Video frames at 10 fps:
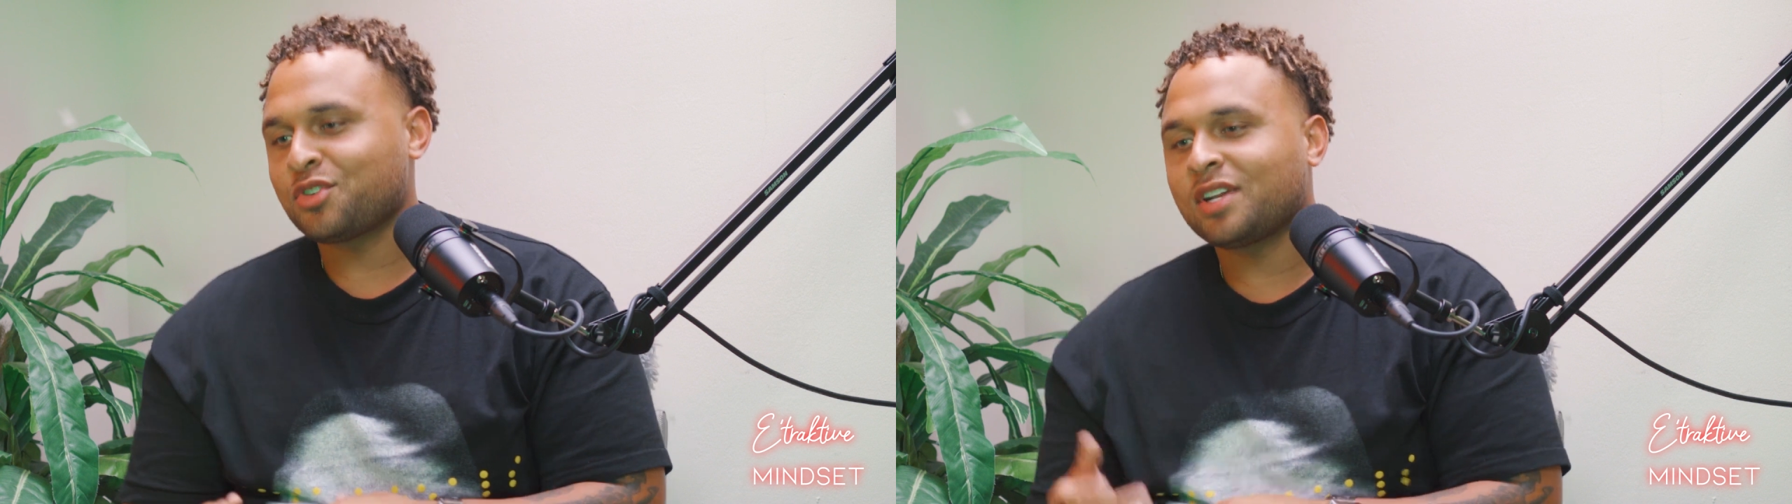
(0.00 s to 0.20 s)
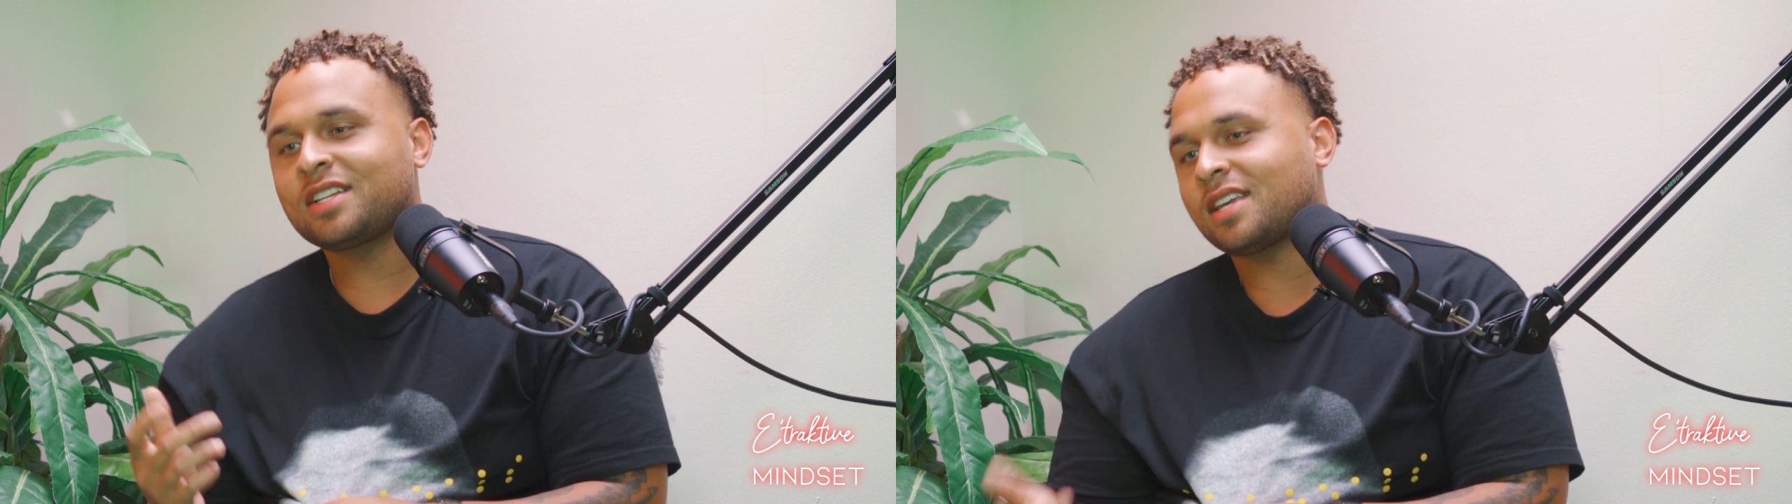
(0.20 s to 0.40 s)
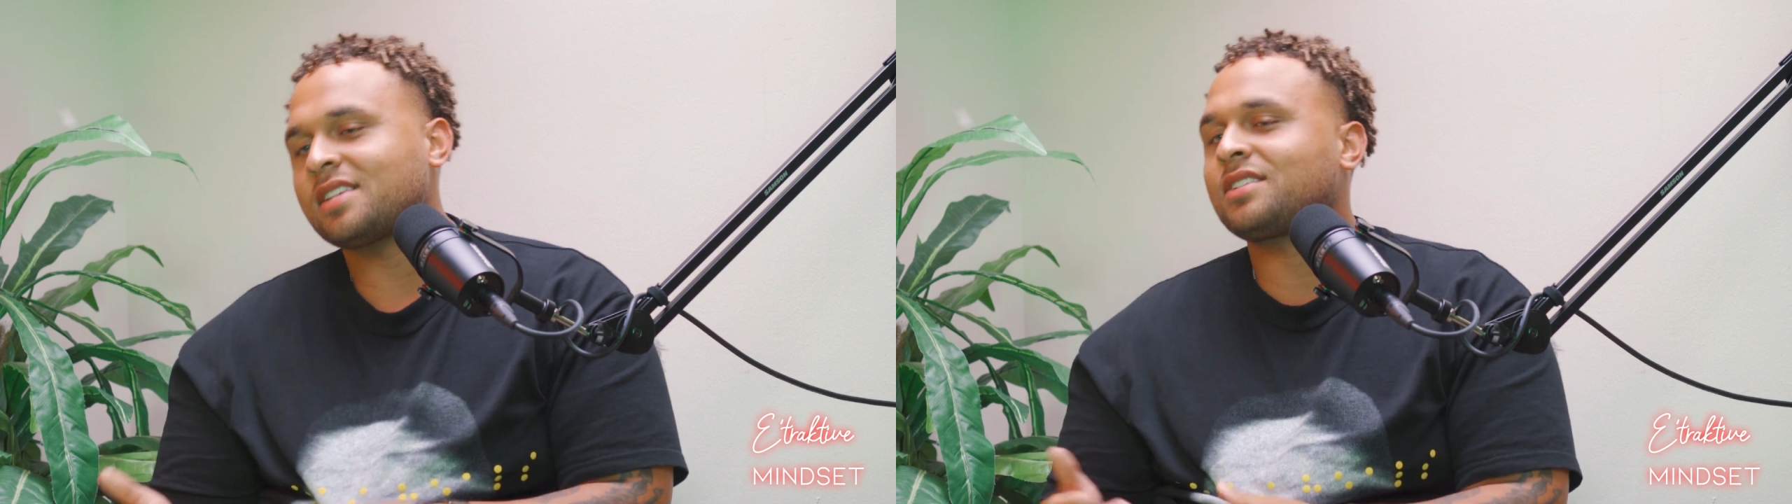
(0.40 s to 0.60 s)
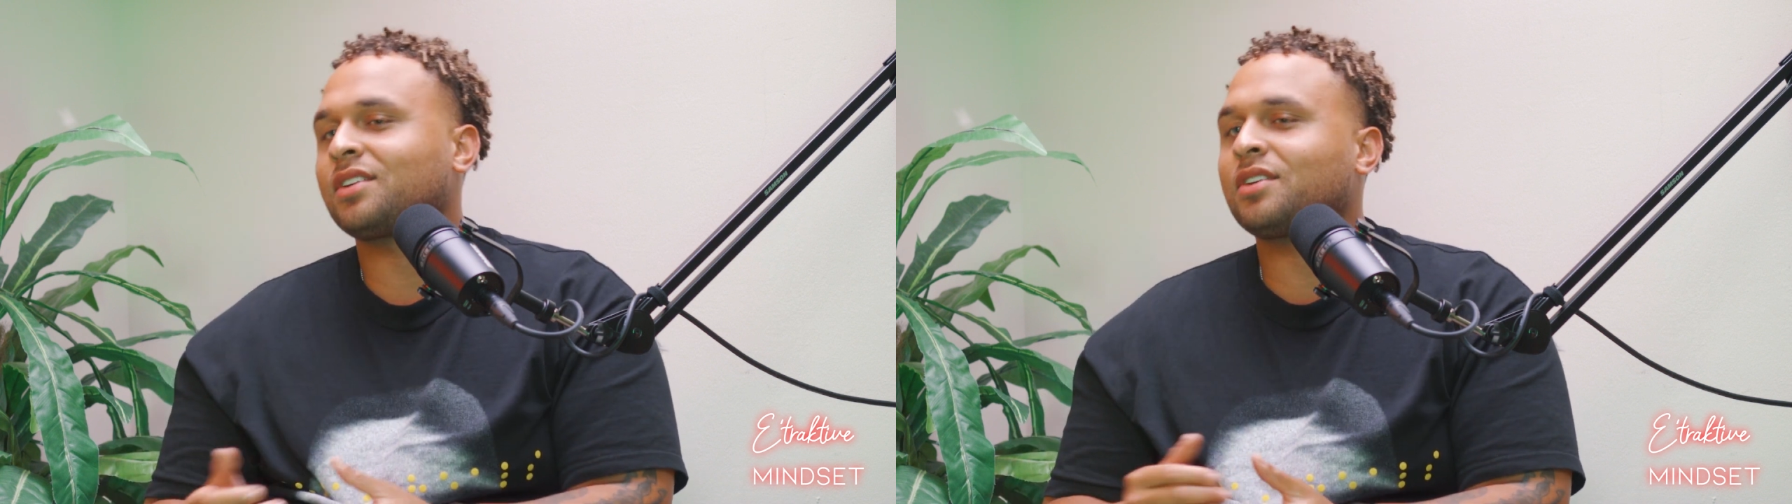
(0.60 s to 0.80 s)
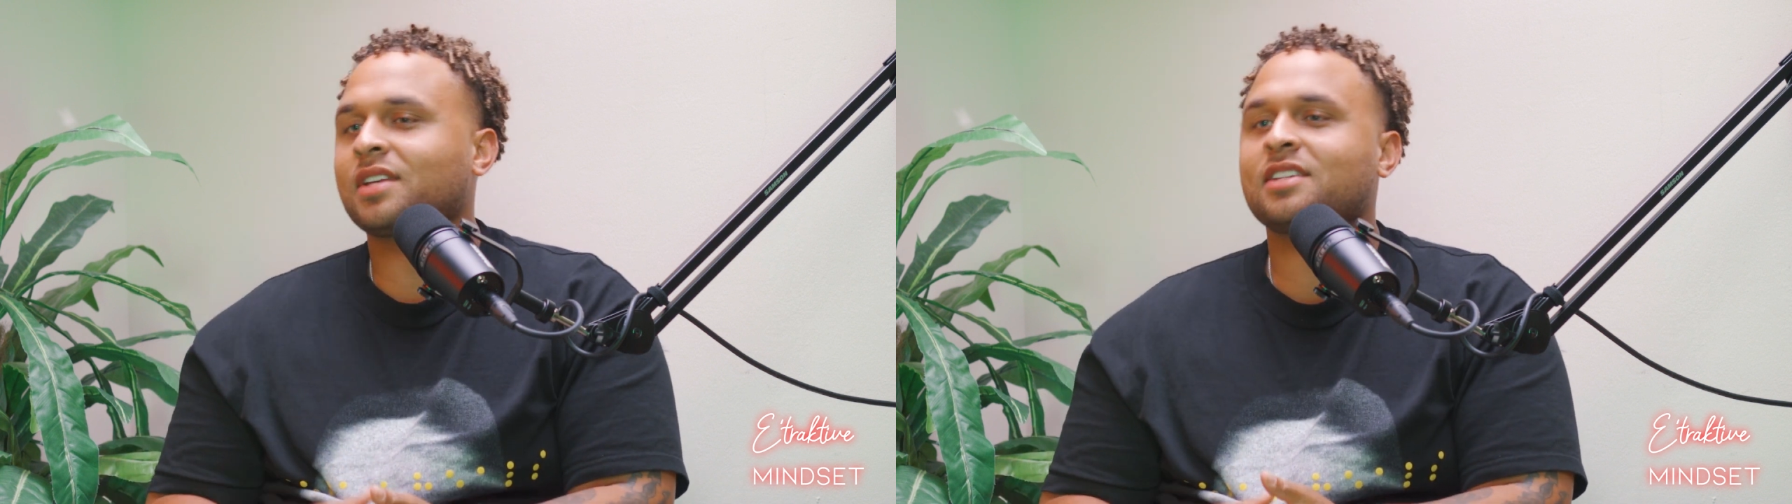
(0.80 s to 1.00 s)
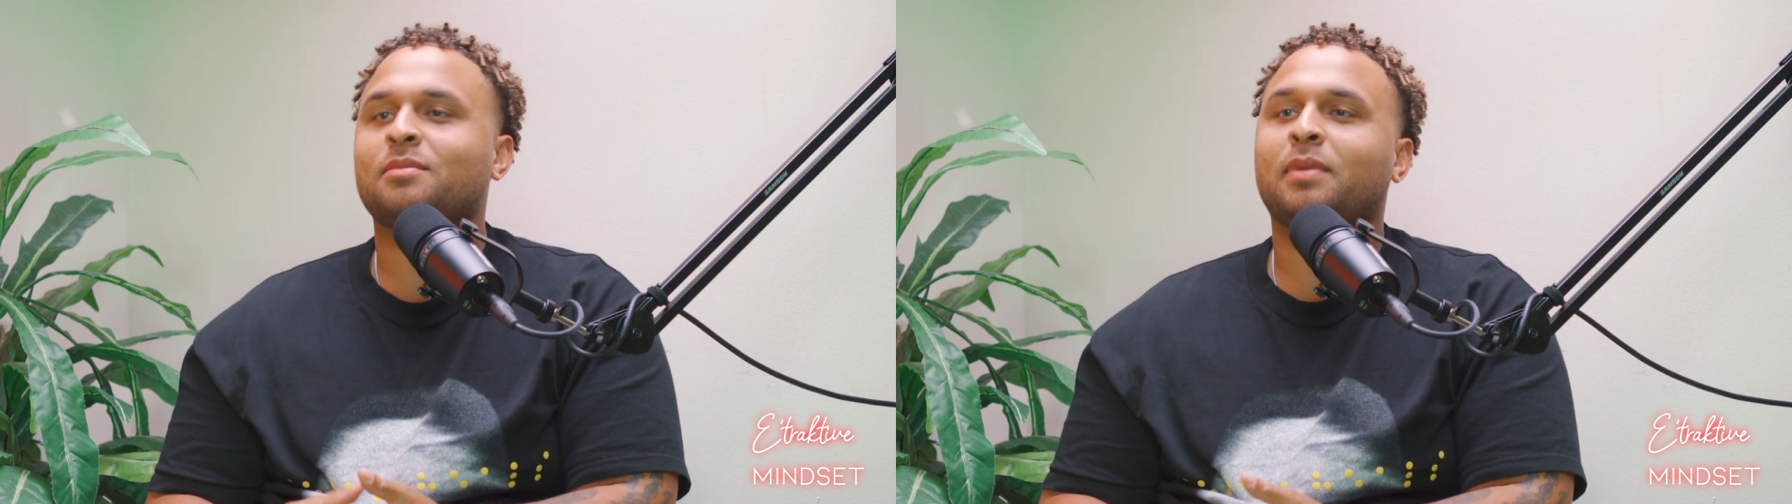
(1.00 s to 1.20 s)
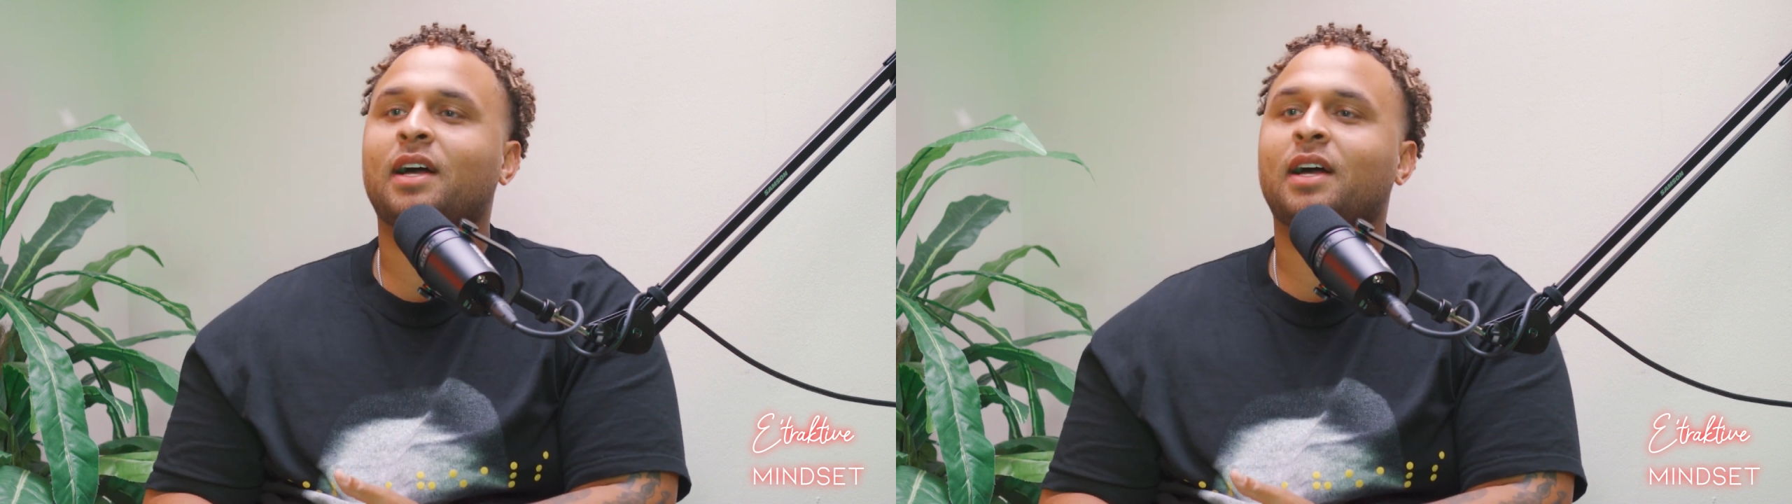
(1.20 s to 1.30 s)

You're not tested till you're tested